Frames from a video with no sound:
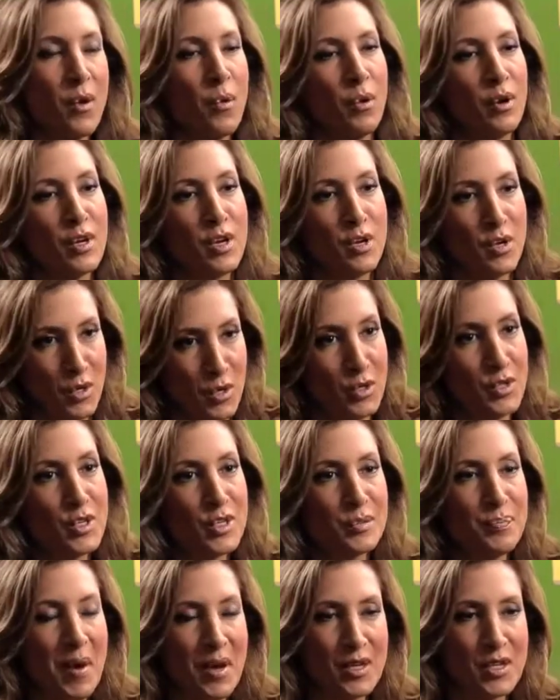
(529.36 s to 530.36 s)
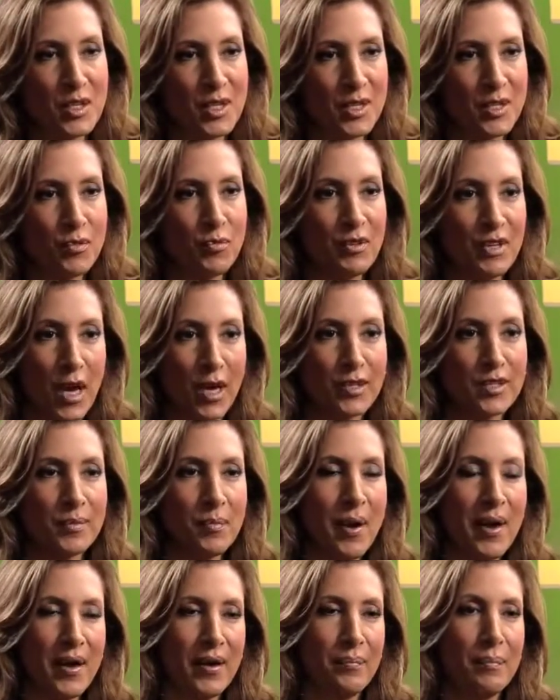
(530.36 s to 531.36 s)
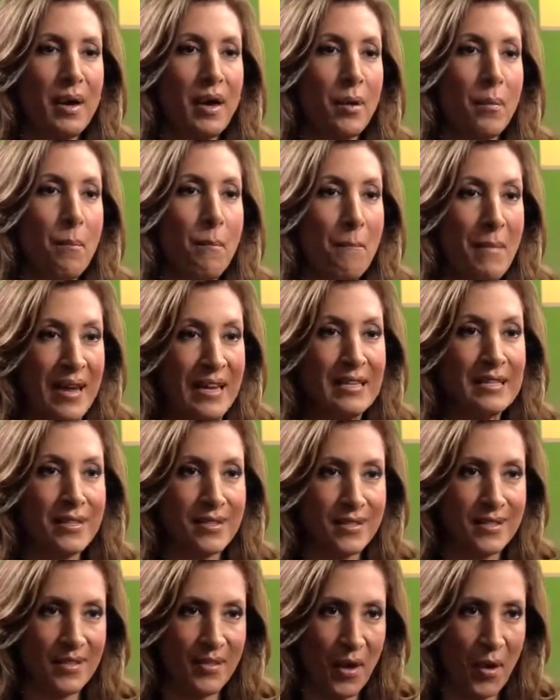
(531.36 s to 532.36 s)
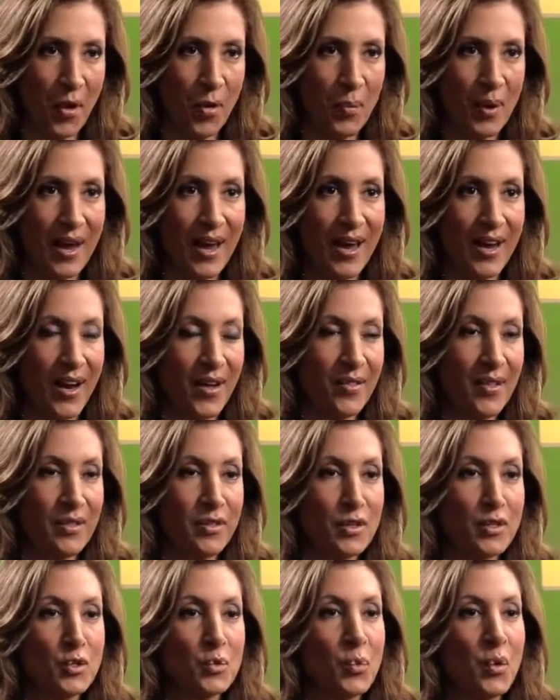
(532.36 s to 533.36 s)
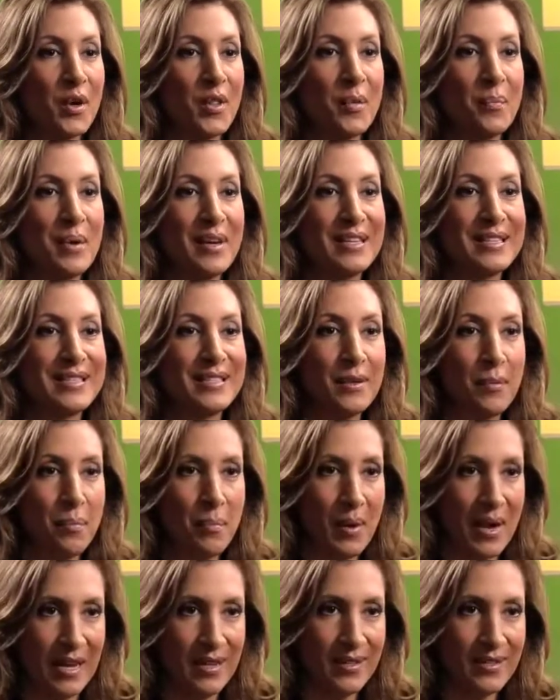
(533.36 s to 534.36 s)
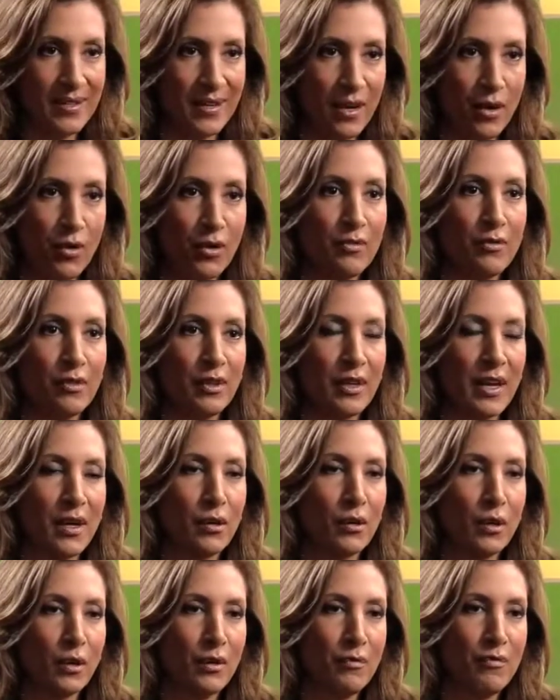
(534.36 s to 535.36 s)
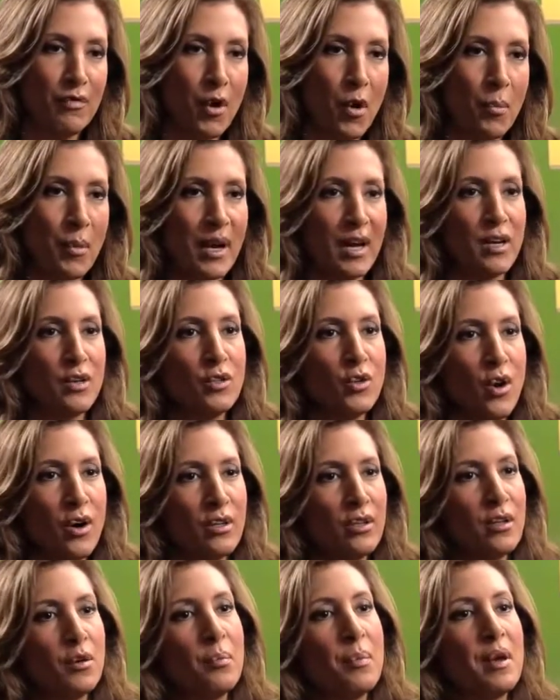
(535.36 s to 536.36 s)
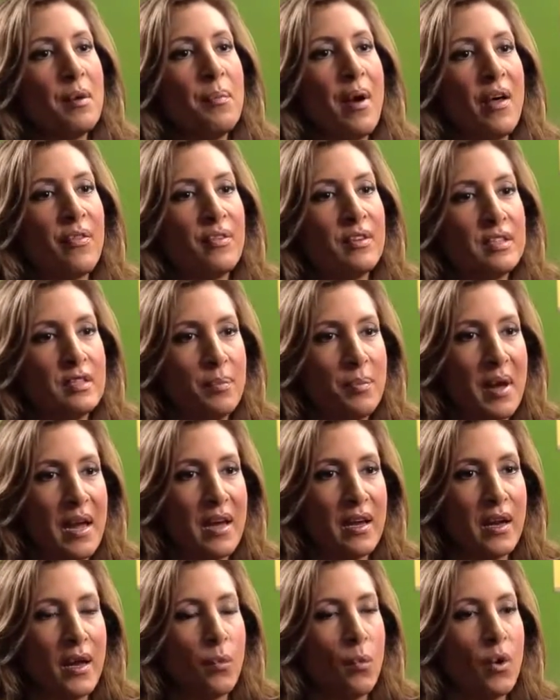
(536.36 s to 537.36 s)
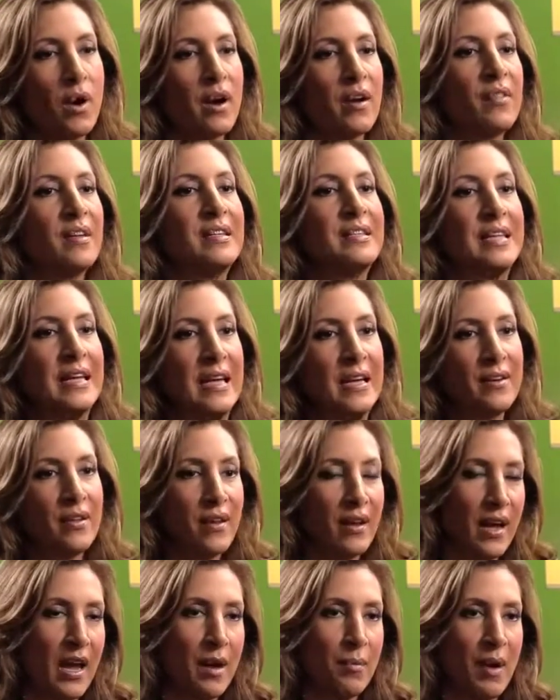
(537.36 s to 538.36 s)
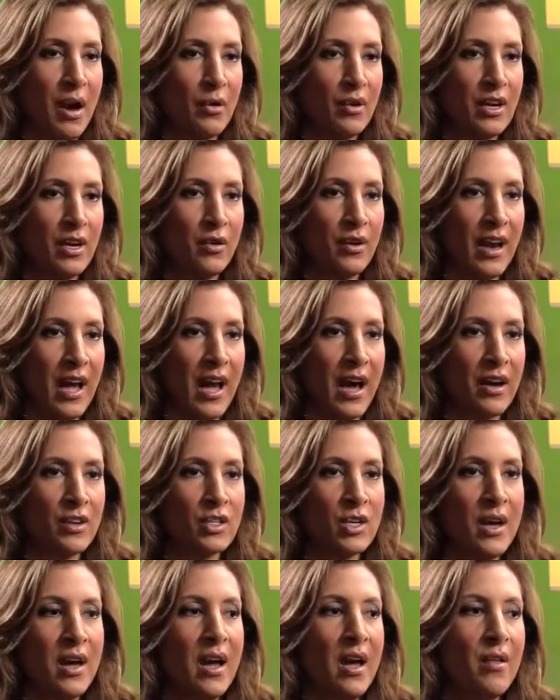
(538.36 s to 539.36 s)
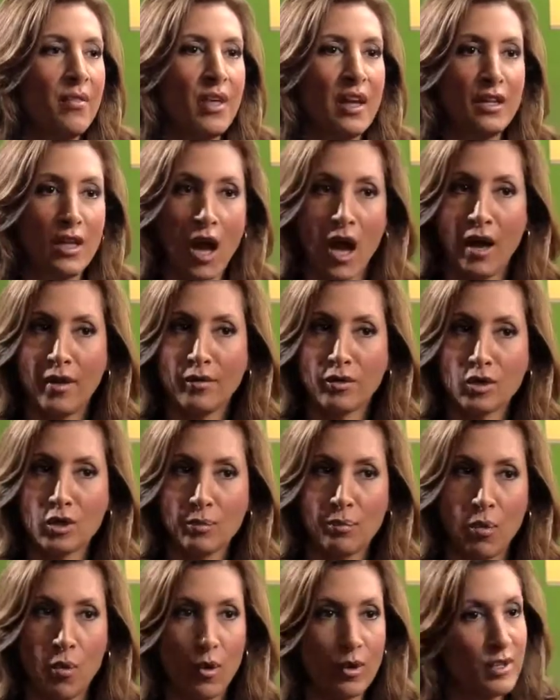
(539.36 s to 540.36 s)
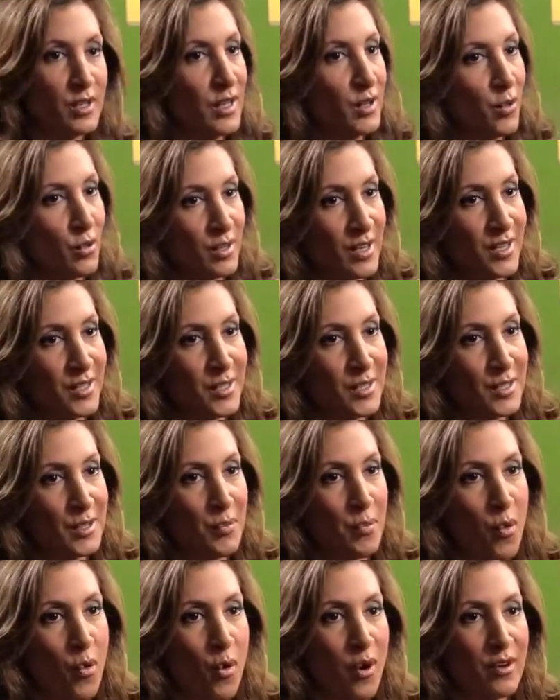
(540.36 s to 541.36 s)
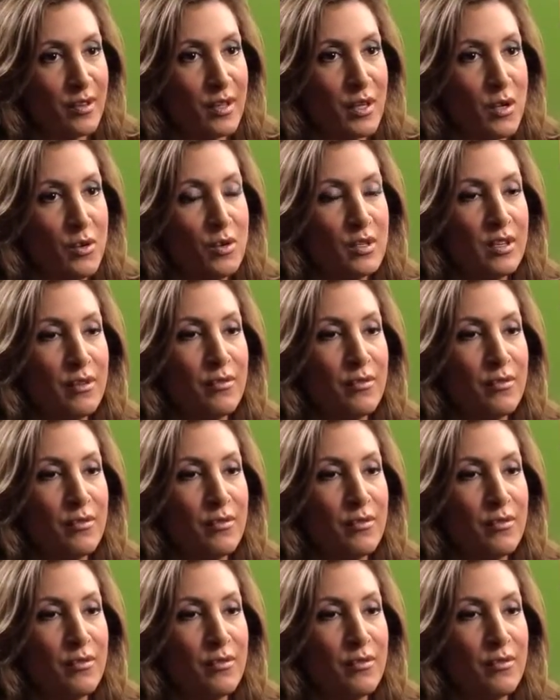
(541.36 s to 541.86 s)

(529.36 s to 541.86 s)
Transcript: Well, you just mentioned rituximab maintenance therapy, and I think this is one of the biggest debates here in follicular lymphoma. Can you talk a little bit about the debate and what kind of the data that came out here at ASH that either supports it or doesn't support the use